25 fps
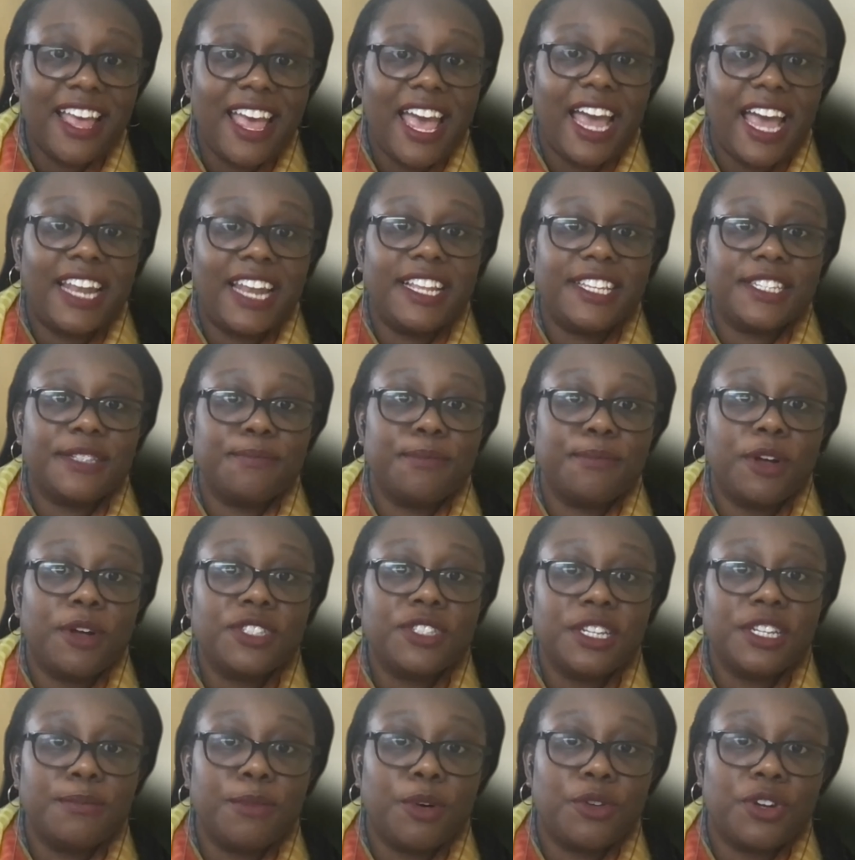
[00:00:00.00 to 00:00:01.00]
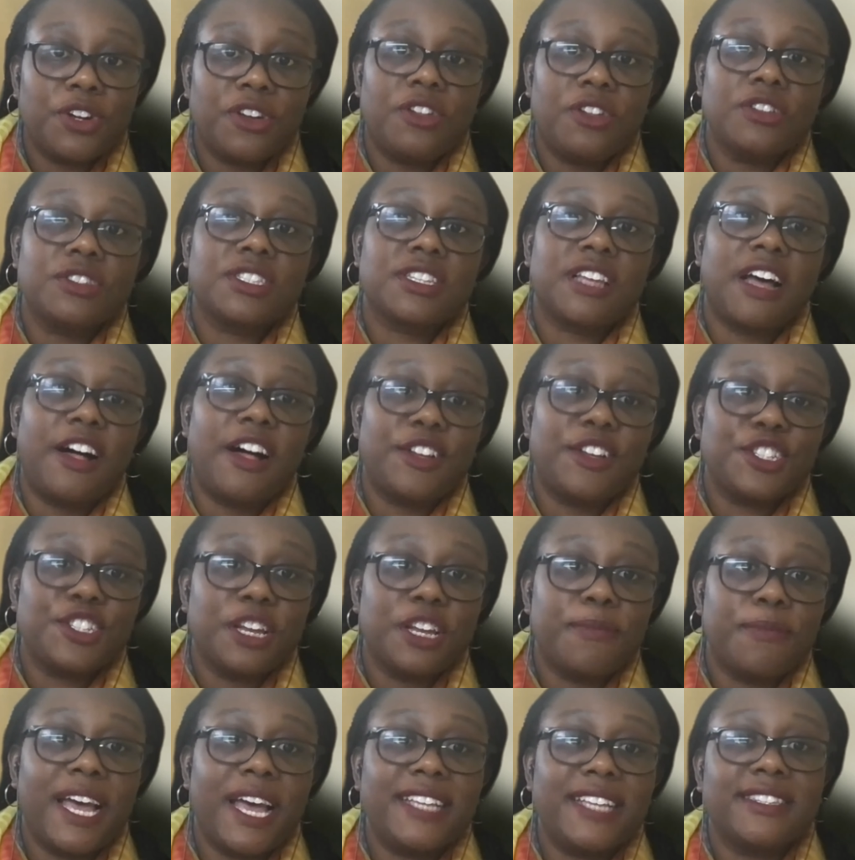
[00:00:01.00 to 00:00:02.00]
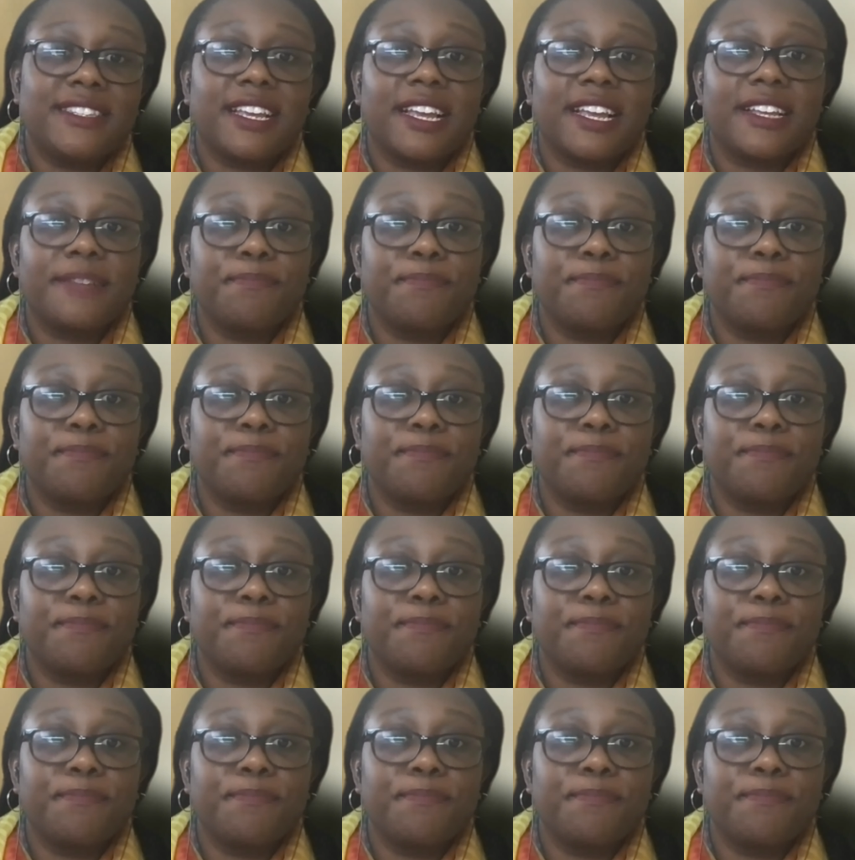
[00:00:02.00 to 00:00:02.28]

and his multimodal scholarship has